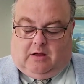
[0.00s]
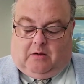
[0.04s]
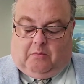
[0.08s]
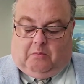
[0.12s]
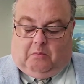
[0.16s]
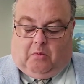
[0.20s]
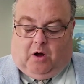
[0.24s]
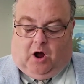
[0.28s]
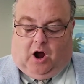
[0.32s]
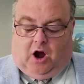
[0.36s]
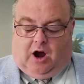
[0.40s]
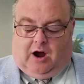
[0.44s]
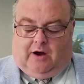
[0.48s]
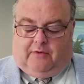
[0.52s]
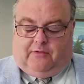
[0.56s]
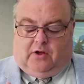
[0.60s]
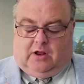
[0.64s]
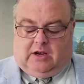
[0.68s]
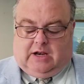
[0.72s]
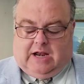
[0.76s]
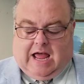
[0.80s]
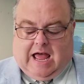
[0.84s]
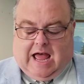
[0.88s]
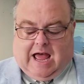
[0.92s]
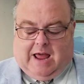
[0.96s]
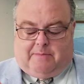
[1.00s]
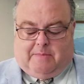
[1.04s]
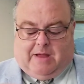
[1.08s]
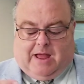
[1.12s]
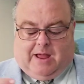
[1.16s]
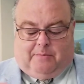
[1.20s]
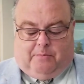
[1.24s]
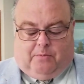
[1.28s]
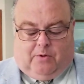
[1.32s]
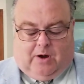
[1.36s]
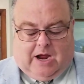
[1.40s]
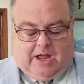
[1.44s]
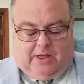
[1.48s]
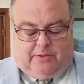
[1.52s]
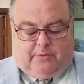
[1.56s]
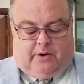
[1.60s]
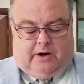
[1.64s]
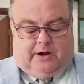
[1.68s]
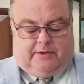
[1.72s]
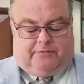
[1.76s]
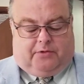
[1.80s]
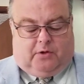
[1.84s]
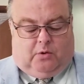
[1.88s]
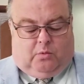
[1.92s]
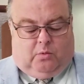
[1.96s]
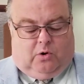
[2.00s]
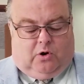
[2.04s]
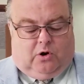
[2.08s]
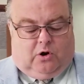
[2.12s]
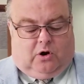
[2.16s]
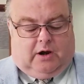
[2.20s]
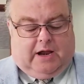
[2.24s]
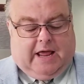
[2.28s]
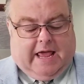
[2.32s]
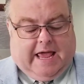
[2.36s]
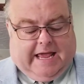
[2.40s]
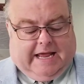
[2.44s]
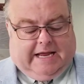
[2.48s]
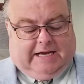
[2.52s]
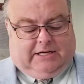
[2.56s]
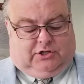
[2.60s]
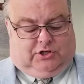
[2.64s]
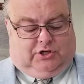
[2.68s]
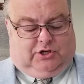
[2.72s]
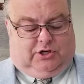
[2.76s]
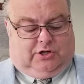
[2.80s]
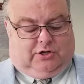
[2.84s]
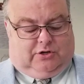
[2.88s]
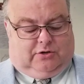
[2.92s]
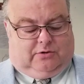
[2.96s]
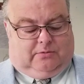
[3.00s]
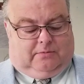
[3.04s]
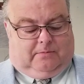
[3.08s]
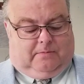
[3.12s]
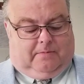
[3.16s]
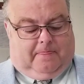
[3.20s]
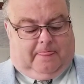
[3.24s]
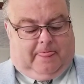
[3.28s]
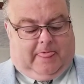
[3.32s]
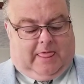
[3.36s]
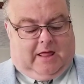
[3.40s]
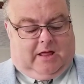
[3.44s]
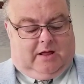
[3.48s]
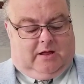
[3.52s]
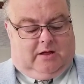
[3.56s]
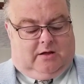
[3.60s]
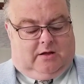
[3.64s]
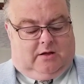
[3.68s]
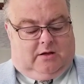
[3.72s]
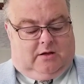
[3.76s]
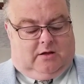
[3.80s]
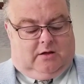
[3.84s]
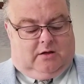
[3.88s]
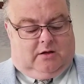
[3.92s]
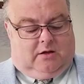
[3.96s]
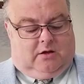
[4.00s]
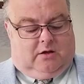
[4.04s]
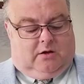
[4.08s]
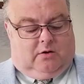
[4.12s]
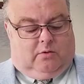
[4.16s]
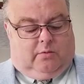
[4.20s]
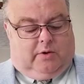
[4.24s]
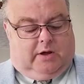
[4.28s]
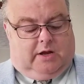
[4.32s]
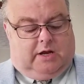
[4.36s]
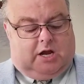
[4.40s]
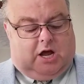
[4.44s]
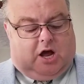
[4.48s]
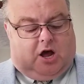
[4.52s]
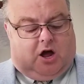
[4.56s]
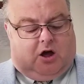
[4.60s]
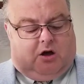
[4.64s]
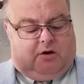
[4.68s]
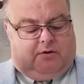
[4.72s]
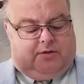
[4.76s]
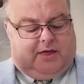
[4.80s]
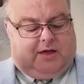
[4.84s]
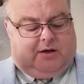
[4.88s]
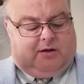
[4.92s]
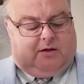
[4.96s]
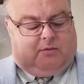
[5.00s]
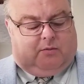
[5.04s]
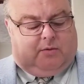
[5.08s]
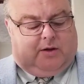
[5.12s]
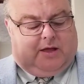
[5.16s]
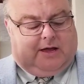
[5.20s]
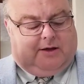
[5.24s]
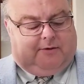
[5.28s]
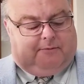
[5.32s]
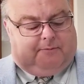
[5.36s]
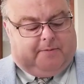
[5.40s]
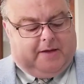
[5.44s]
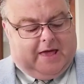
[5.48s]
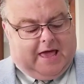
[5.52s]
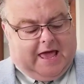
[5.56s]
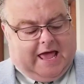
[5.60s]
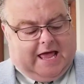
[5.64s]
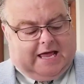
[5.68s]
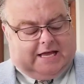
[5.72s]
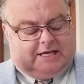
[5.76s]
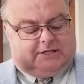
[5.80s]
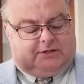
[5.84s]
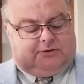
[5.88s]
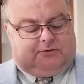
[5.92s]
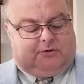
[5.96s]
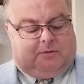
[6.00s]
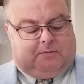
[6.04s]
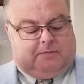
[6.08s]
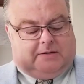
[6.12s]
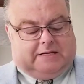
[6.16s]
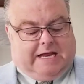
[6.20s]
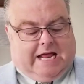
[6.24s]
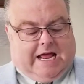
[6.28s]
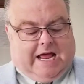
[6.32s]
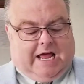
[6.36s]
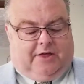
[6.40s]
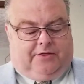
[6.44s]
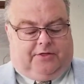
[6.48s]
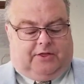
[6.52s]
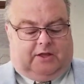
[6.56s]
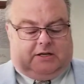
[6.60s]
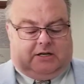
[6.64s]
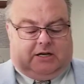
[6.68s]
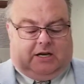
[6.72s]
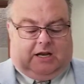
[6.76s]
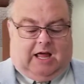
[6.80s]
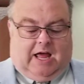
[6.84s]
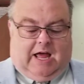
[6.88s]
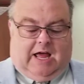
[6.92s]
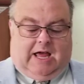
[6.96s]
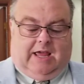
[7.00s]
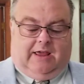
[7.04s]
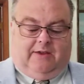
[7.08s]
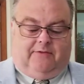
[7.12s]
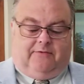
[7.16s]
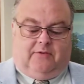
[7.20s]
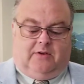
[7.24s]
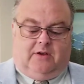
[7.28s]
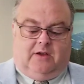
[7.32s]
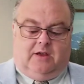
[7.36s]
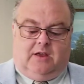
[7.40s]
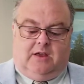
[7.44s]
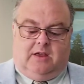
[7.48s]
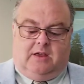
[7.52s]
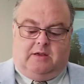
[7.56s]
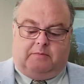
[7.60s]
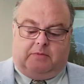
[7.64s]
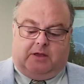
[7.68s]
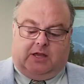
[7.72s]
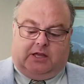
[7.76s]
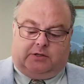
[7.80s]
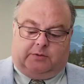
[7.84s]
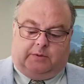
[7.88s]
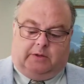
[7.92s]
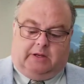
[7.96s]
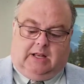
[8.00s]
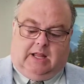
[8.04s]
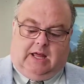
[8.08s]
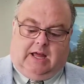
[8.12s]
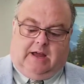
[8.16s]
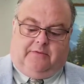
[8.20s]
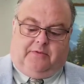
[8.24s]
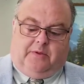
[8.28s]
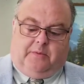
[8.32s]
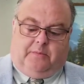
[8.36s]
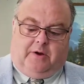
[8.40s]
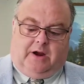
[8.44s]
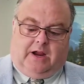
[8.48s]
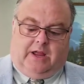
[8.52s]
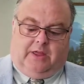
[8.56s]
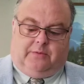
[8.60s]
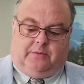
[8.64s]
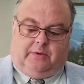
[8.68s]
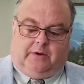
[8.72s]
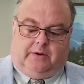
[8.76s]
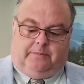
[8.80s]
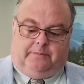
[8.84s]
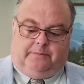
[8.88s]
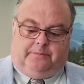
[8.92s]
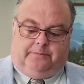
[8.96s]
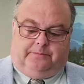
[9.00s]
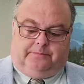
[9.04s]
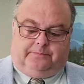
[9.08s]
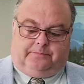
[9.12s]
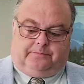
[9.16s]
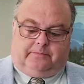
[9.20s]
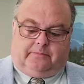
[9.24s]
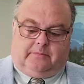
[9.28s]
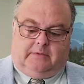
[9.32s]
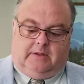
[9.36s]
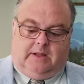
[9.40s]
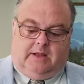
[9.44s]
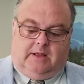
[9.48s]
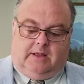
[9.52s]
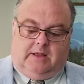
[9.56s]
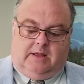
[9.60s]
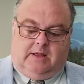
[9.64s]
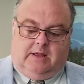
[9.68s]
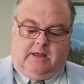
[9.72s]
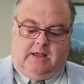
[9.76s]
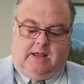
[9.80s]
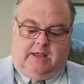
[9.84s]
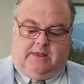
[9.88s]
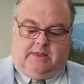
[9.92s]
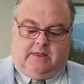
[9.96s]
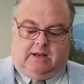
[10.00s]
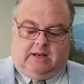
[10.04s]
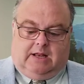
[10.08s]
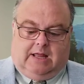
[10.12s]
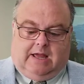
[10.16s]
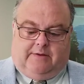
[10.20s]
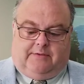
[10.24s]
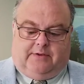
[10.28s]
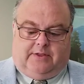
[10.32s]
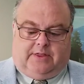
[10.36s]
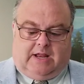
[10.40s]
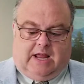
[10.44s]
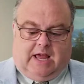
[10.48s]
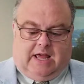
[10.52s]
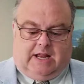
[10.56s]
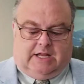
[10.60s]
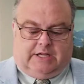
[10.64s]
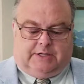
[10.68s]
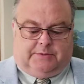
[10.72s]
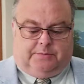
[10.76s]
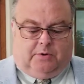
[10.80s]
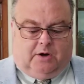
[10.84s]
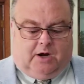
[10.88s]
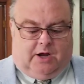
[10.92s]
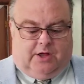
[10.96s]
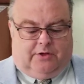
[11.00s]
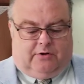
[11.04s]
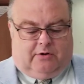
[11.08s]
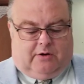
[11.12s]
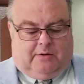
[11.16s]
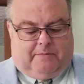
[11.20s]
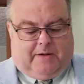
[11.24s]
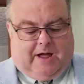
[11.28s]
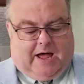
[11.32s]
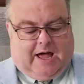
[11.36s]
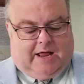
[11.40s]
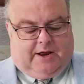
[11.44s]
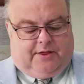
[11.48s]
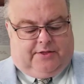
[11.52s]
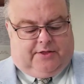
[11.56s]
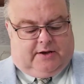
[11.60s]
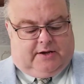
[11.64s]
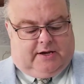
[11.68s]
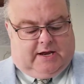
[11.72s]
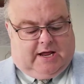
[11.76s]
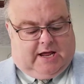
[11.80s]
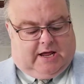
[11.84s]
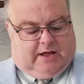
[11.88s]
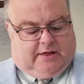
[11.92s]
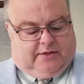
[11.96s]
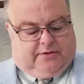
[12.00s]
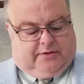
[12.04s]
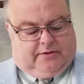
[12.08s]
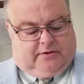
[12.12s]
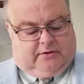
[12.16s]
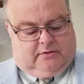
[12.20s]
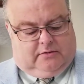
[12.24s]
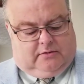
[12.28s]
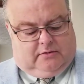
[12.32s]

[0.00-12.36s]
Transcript: Marvel not, my brethren, if the world hate you. We know that we have passed from death unto life because we love the brethren. He that loveth not his brother abideth in death.